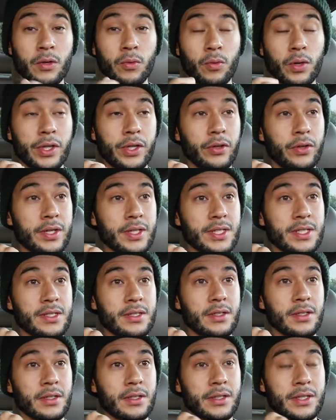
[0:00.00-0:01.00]
whether
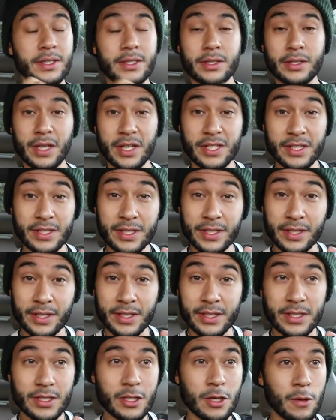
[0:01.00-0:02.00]
it's
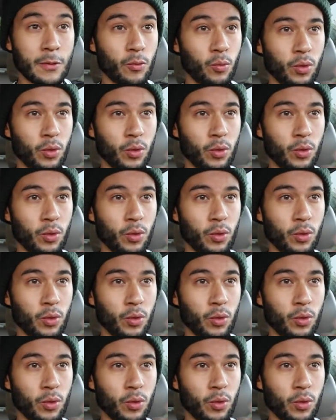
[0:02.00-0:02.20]
disgustingness,